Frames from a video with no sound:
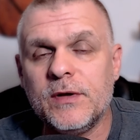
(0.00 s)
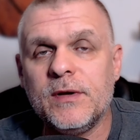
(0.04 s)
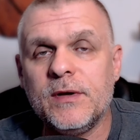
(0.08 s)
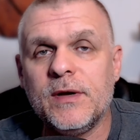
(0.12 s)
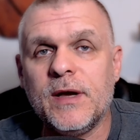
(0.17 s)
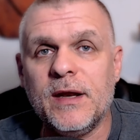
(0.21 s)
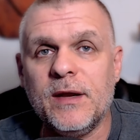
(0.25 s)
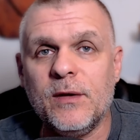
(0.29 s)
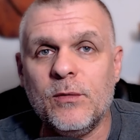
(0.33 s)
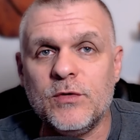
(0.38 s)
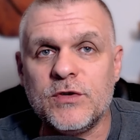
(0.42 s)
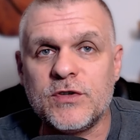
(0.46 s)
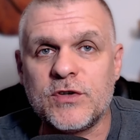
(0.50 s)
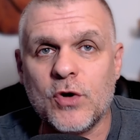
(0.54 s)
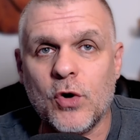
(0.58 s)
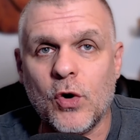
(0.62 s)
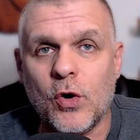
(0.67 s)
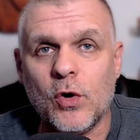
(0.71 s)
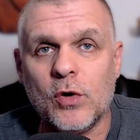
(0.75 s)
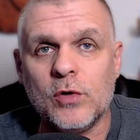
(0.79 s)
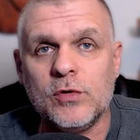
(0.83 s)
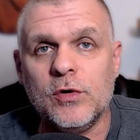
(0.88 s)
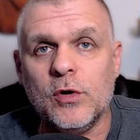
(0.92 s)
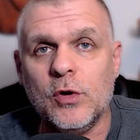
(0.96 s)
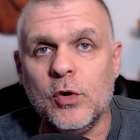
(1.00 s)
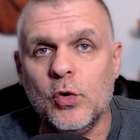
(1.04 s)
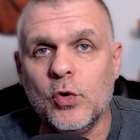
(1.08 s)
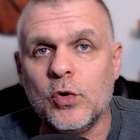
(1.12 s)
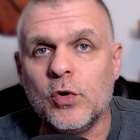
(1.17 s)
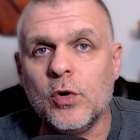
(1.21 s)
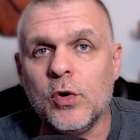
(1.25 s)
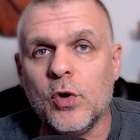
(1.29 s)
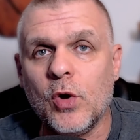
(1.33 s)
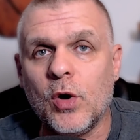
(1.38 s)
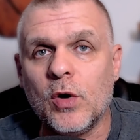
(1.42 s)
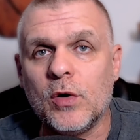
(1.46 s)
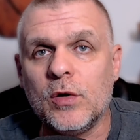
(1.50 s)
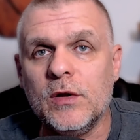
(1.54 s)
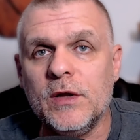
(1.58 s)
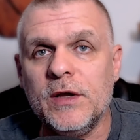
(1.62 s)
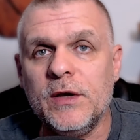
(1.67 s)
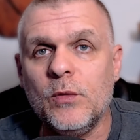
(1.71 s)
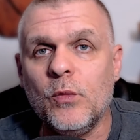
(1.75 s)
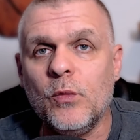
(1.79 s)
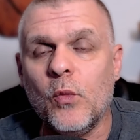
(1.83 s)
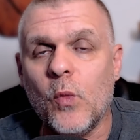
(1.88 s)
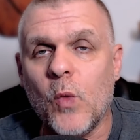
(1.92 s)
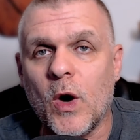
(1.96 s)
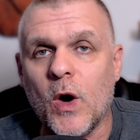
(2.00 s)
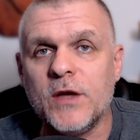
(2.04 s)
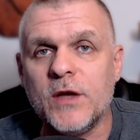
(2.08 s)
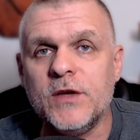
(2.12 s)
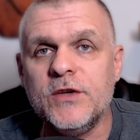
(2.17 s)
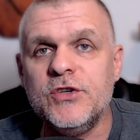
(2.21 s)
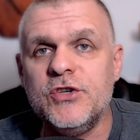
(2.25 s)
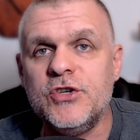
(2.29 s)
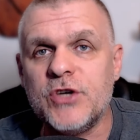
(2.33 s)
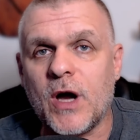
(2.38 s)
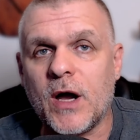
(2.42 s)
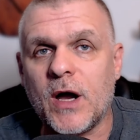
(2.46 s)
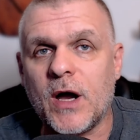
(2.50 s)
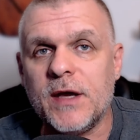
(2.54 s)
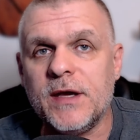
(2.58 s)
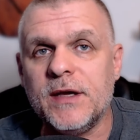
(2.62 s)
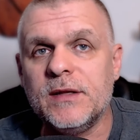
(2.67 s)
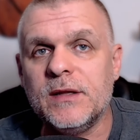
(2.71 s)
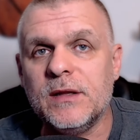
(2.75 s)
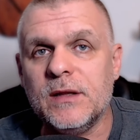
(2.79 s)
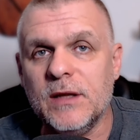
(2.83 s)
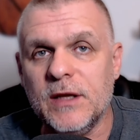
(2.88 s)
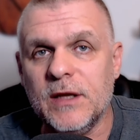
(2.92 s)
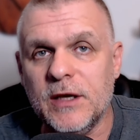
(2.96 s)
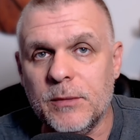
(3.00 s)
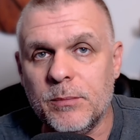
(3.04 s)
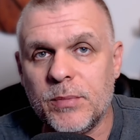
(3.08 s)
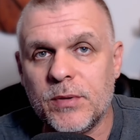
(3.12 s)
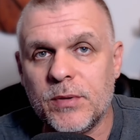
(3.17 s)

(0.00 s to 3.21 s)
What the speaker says: and it was called Luc Longley, One Giant Leap.